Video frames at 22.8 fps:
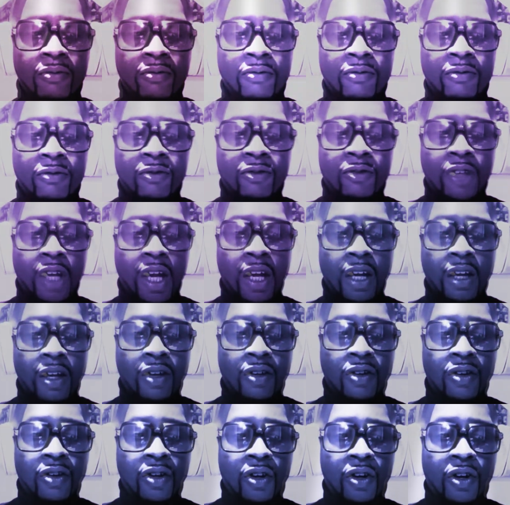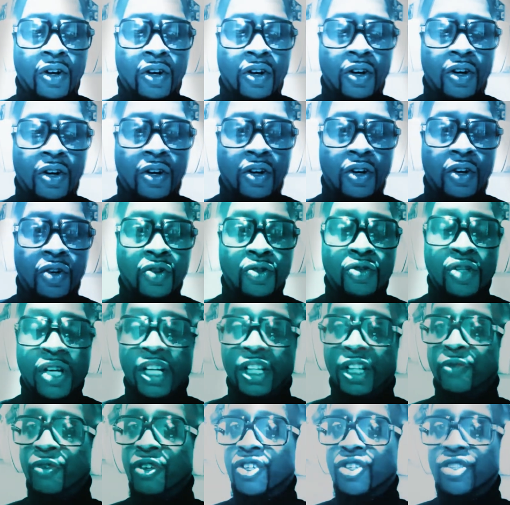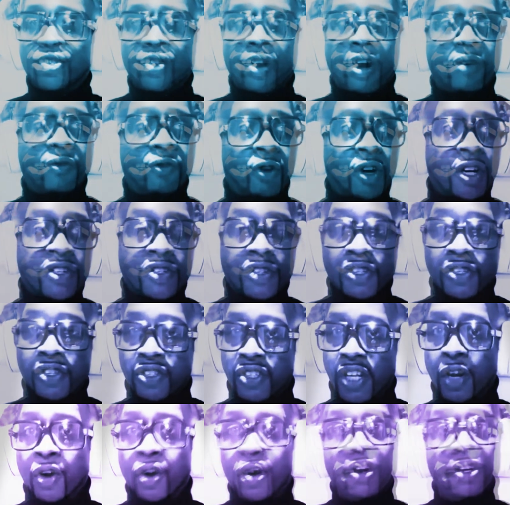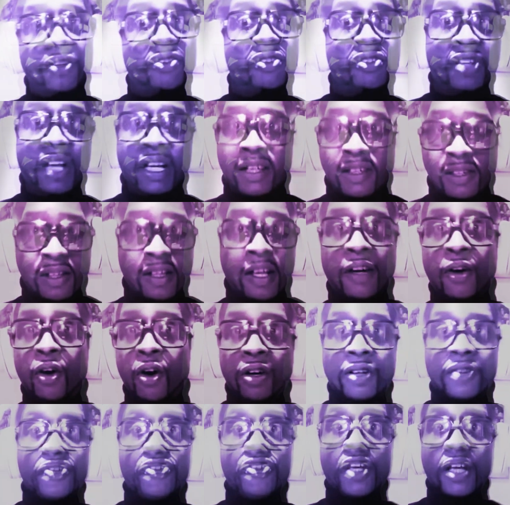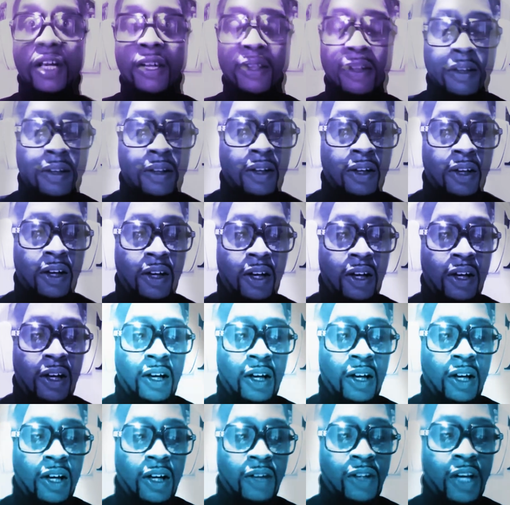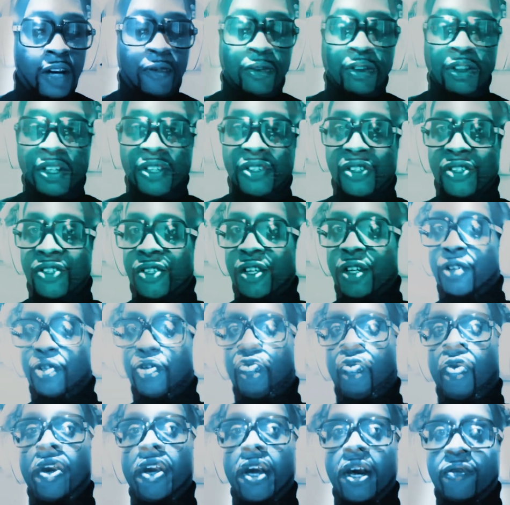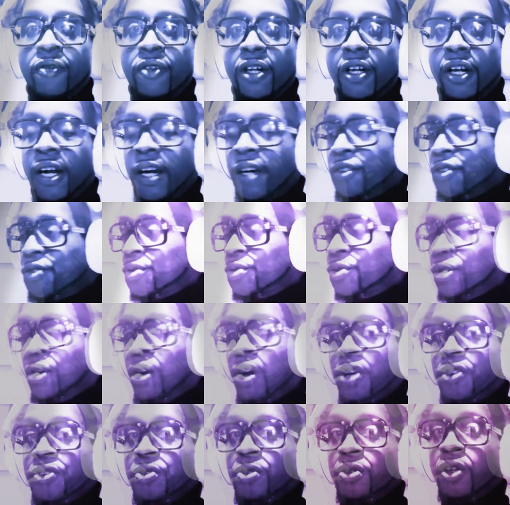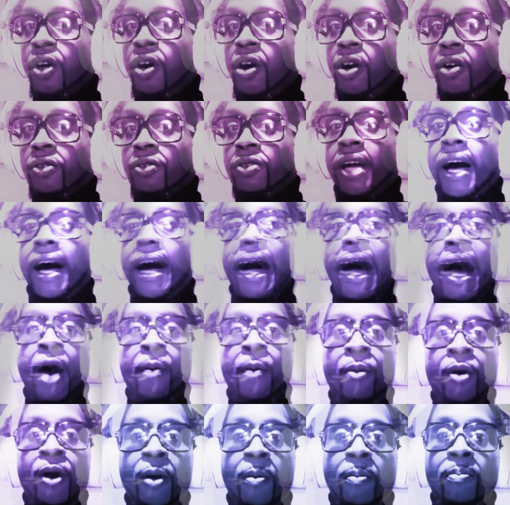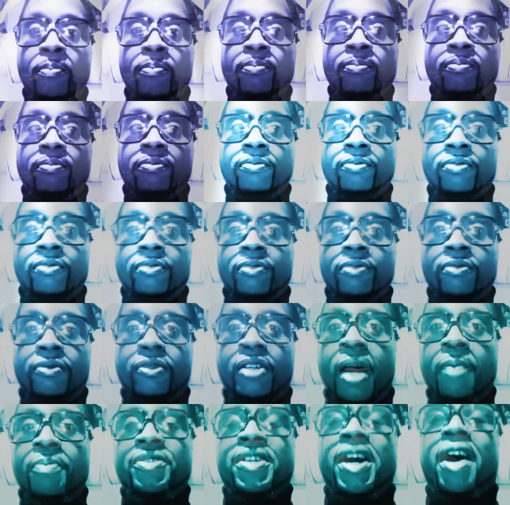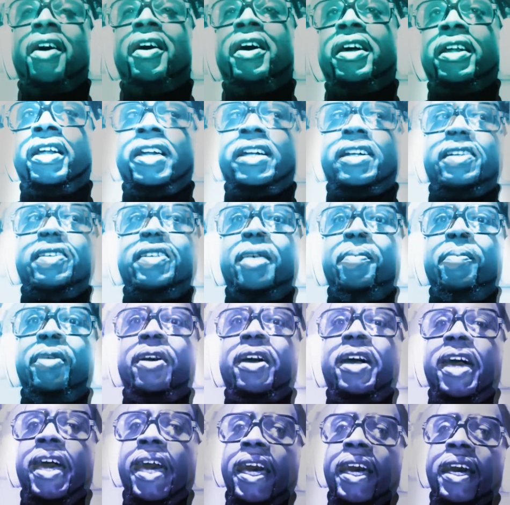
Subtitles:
Okay, you got 3 strong voices because they all can, like I said, they all can sing. They released a single, whatever, and 2 Gone Too Long. The album comes out at like number 8, and